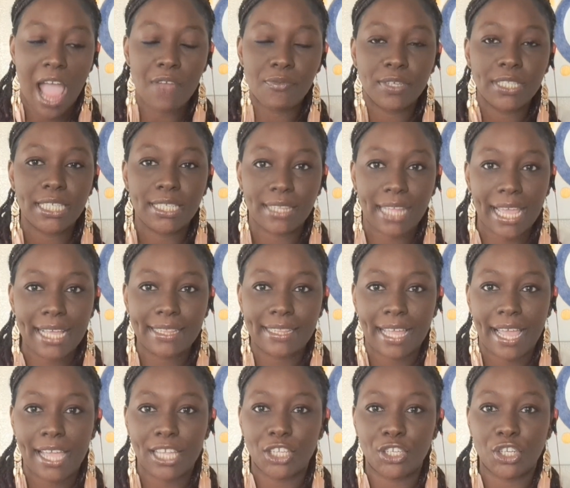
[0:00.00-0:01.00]
I really like
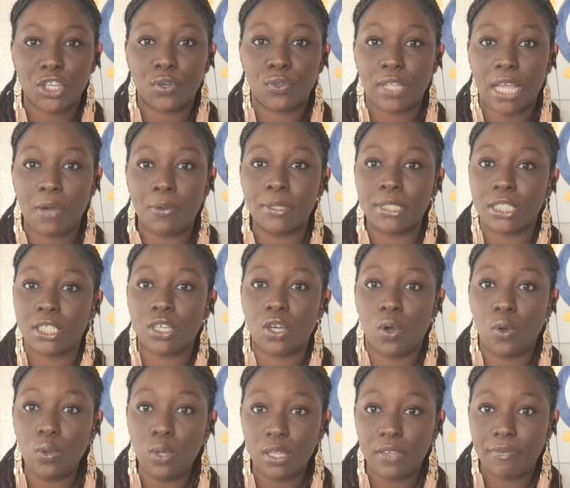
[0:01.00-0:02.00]
that. You know, that was a
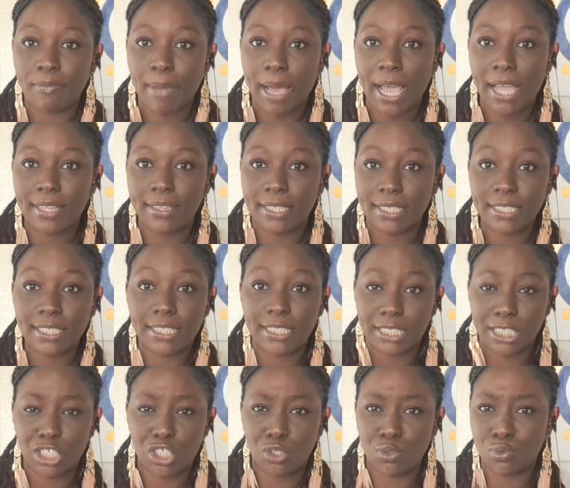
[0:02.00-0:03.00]
goal of mine. This
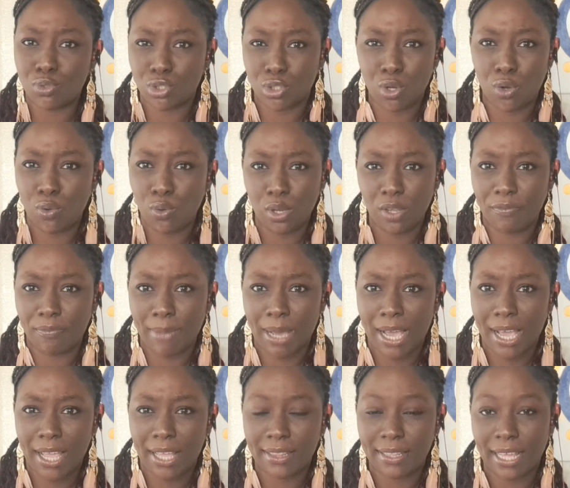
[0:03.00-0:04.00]
is a huge goal of
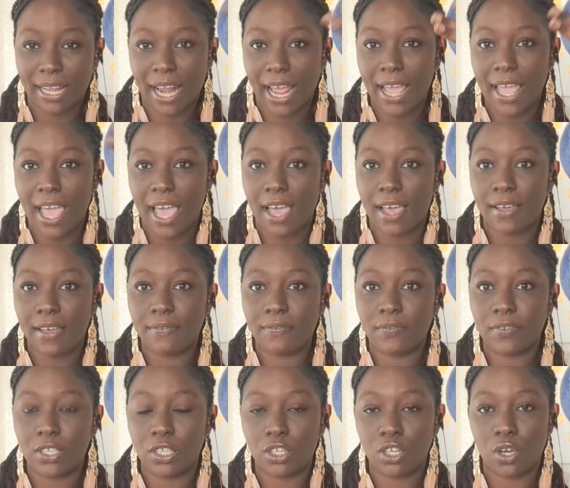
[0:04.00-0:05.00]
mine that I have,
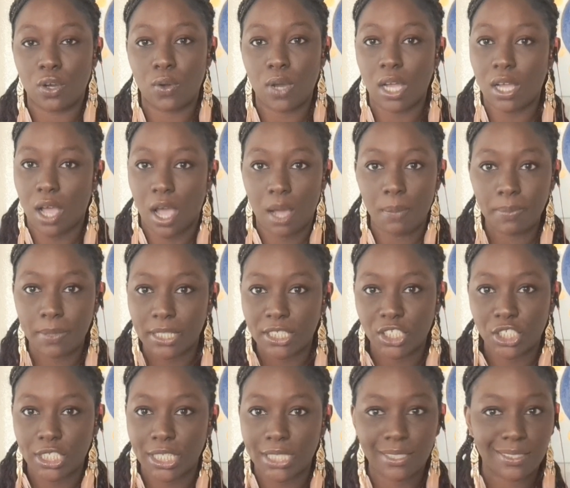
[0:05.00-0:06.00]
you know,
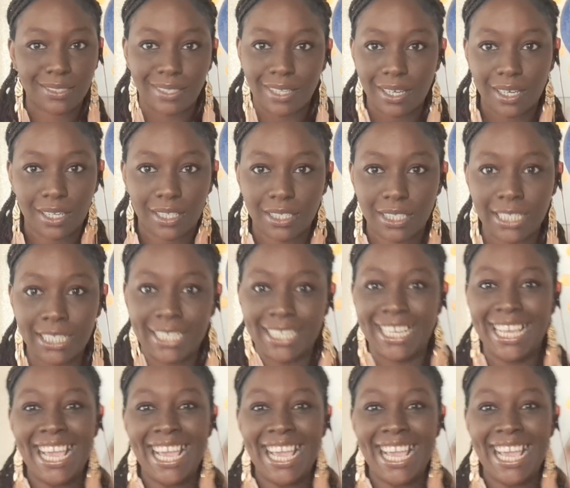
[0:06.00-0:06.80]
accomplished. It's done.